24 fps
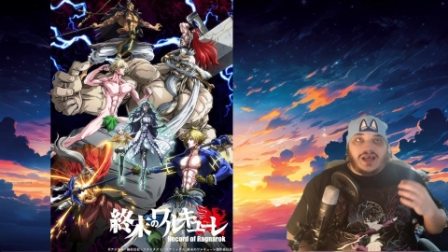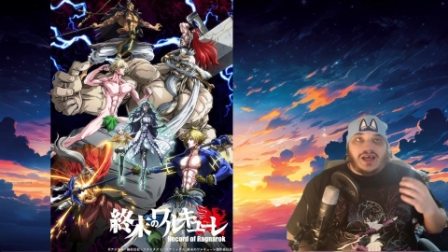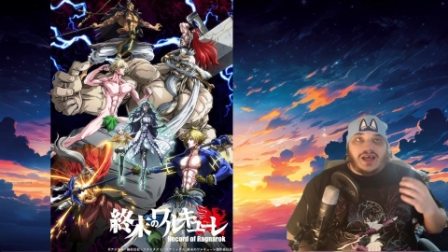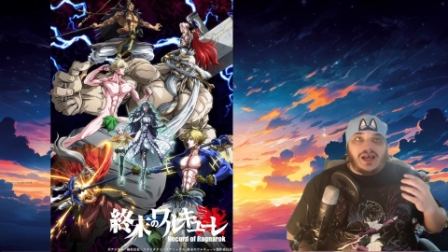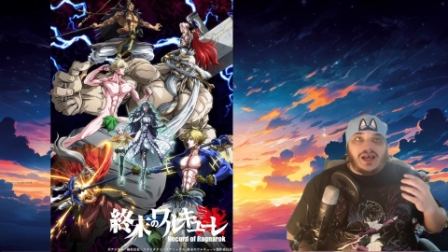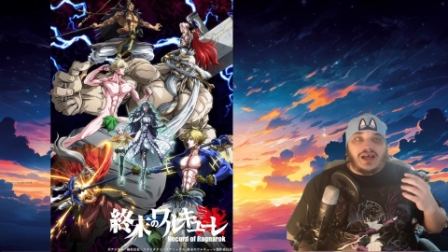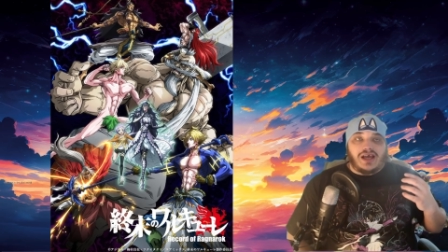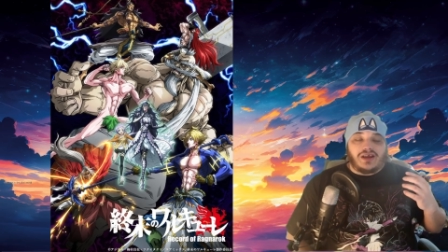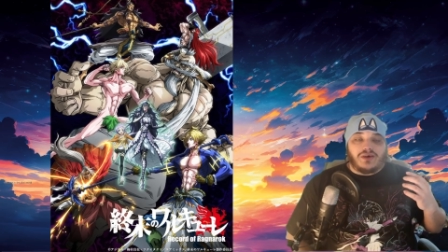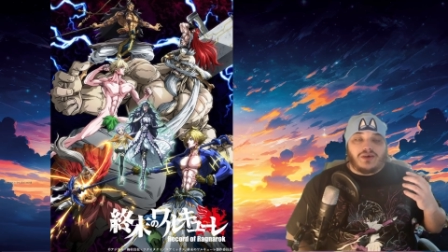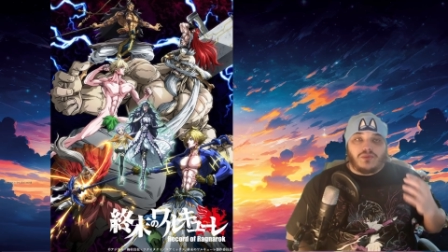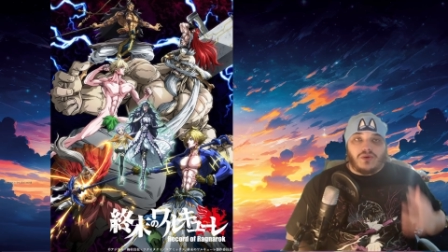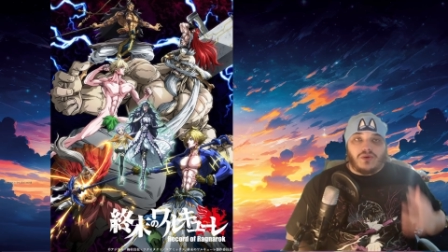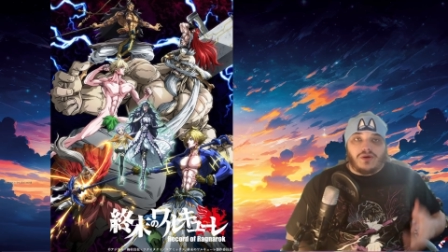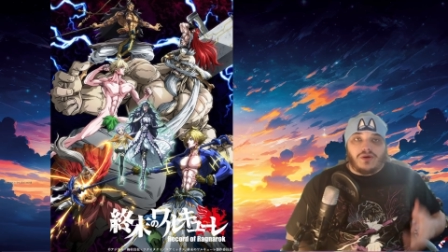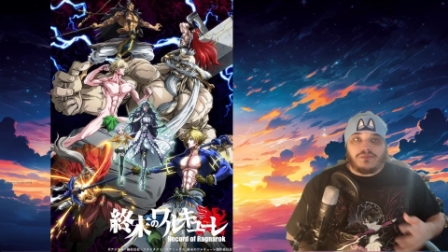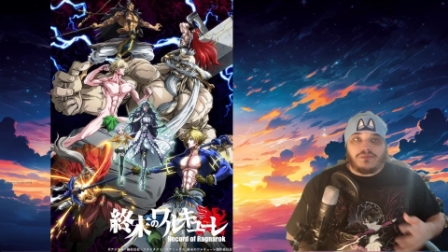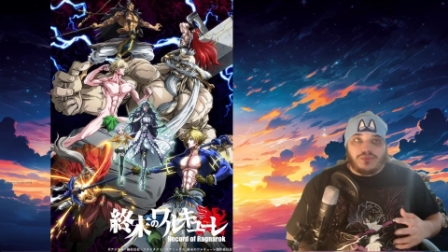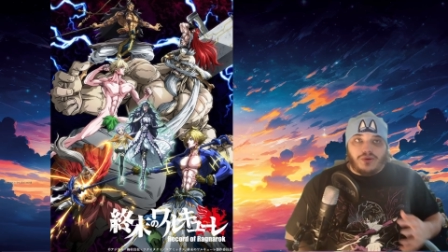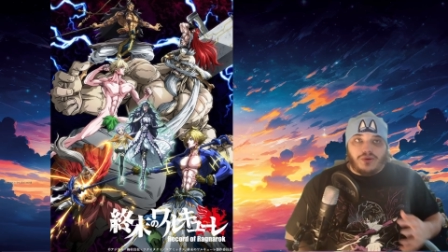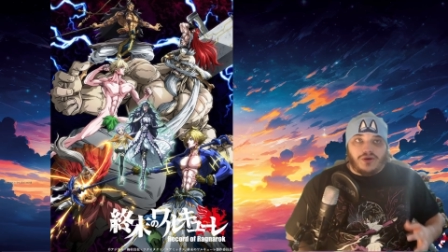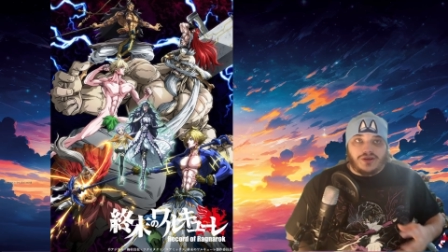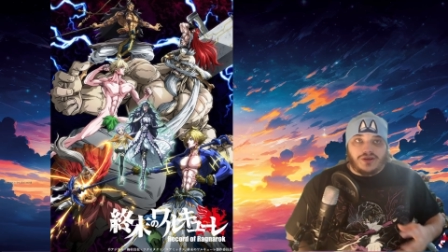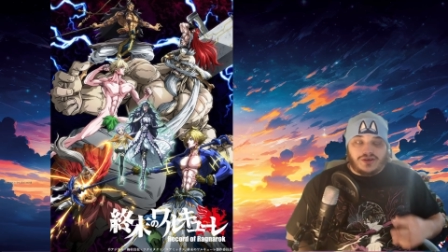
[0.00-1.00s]
and at one
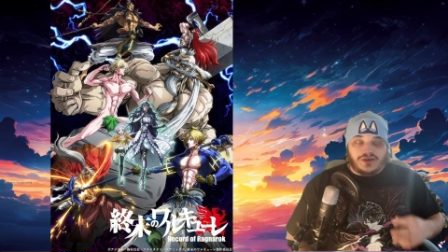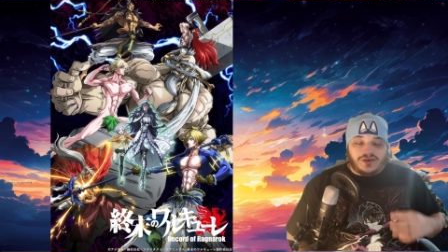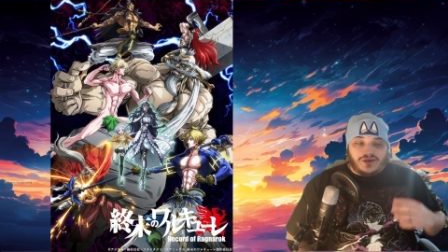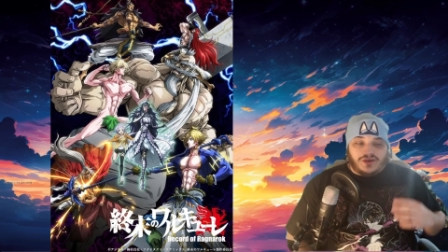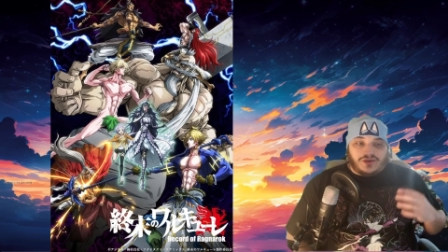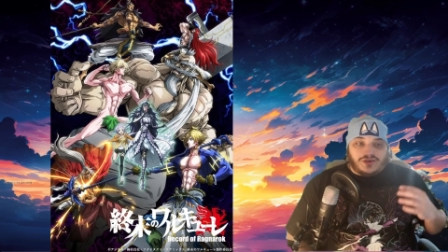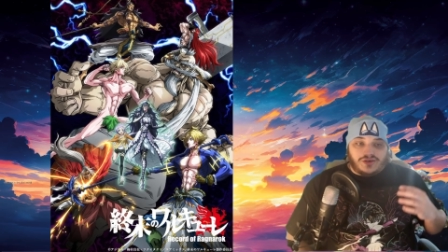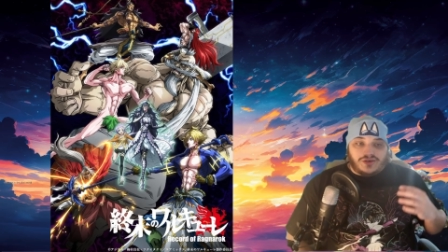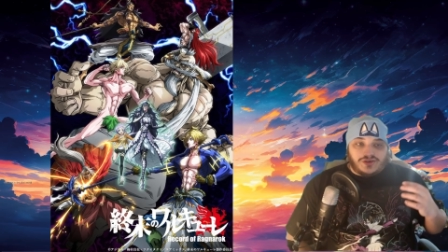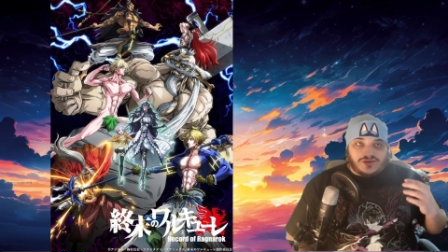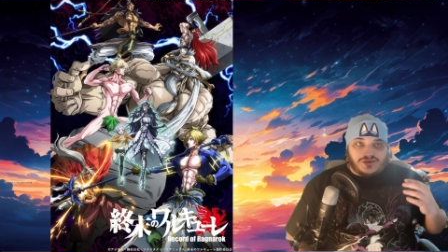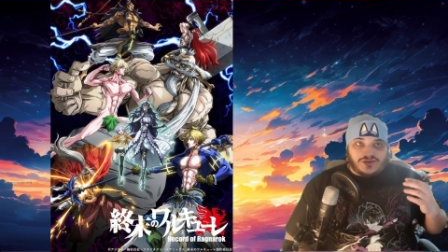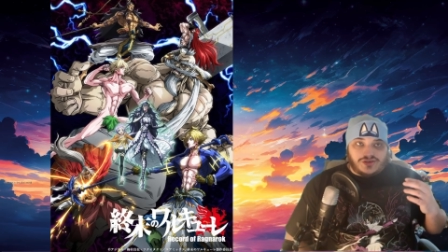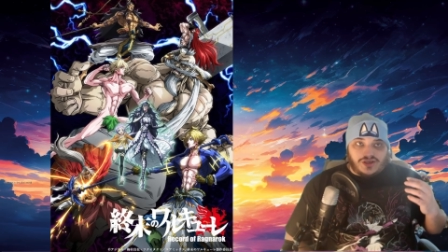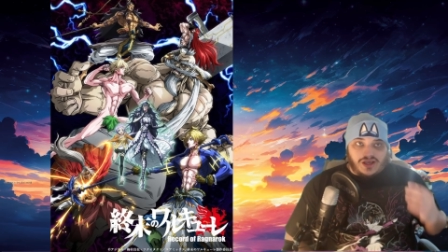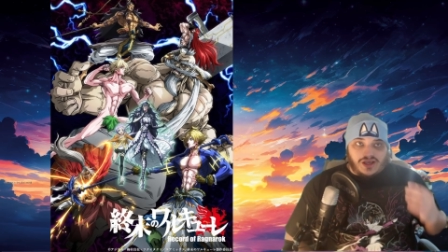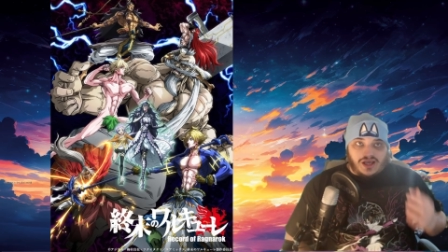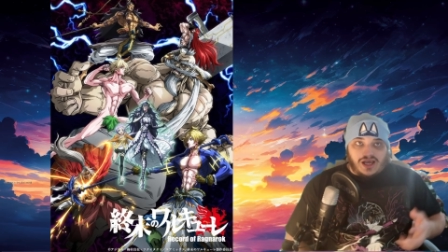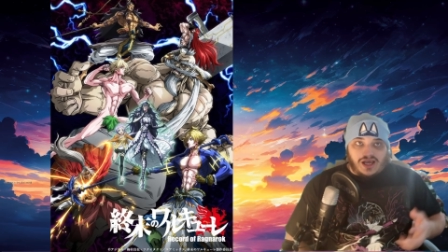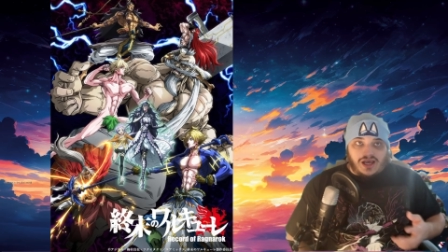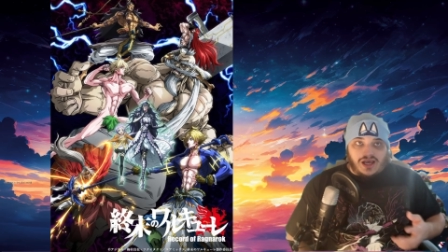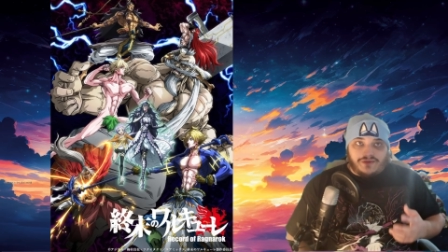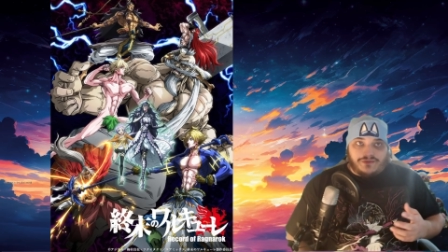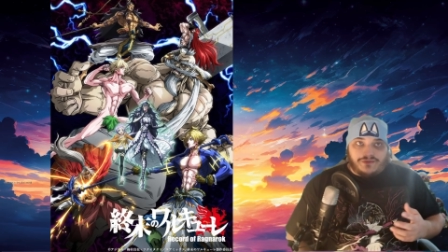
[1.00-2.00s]
point Sir
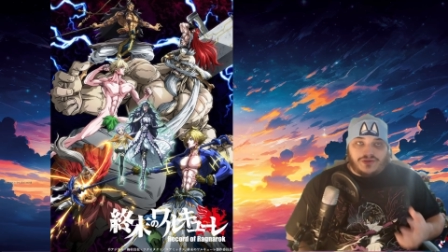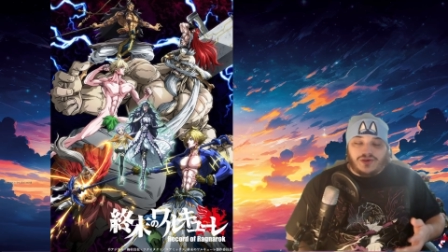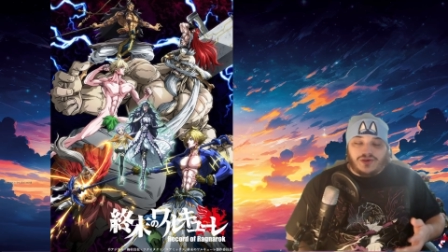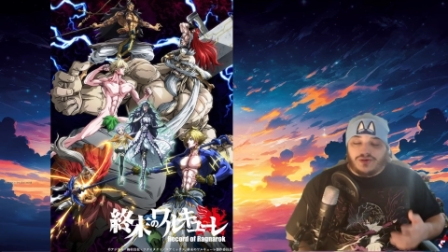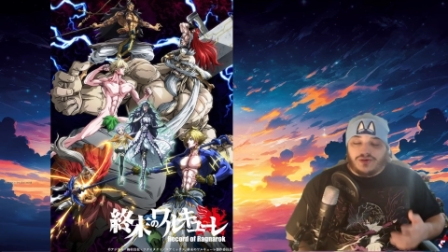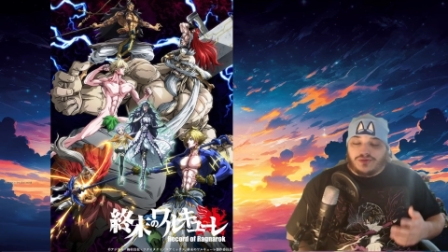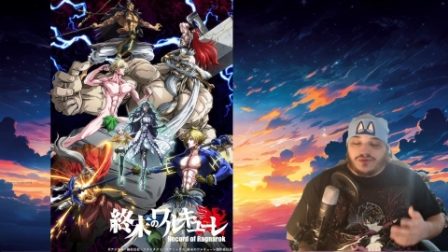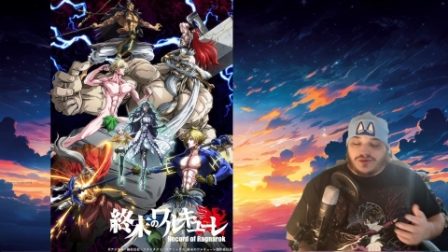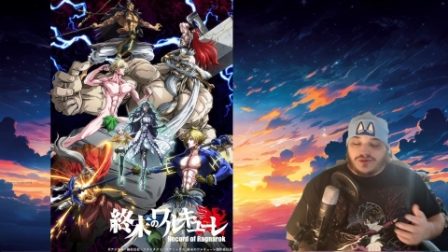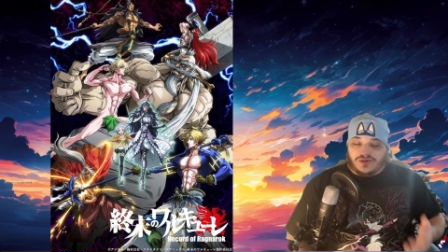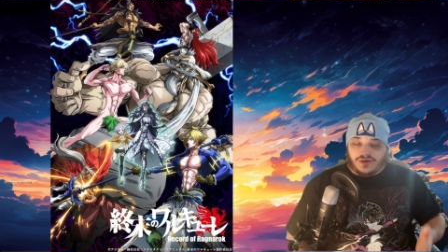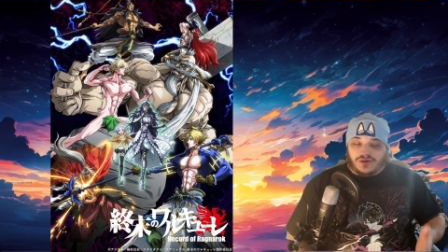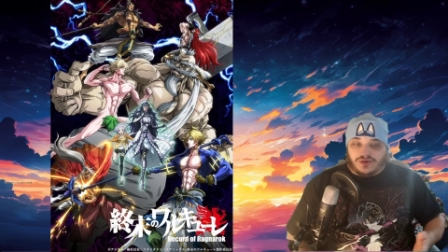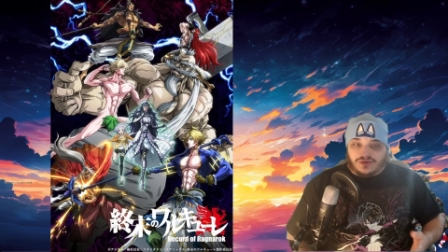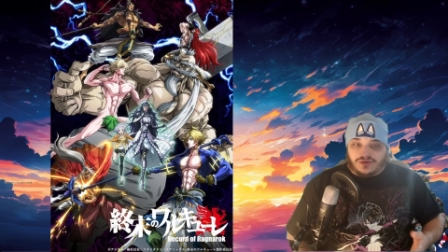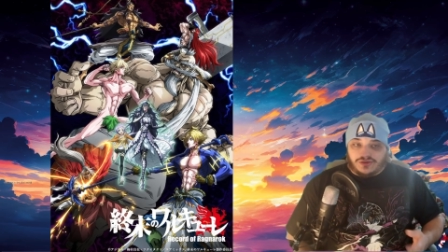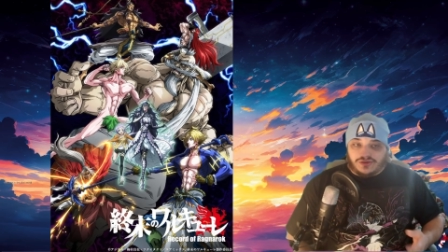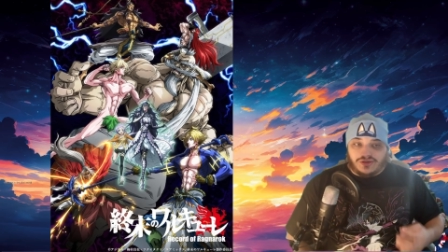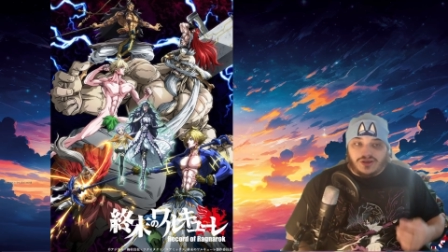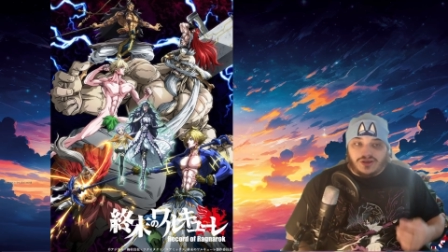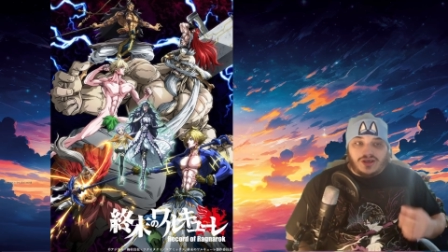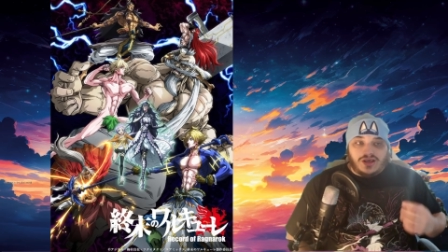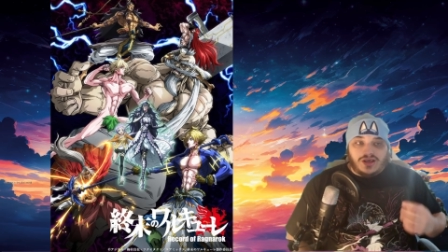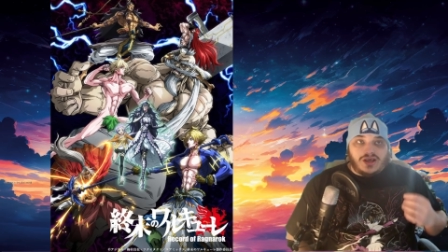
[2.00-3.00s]
Arthur Conan Doyle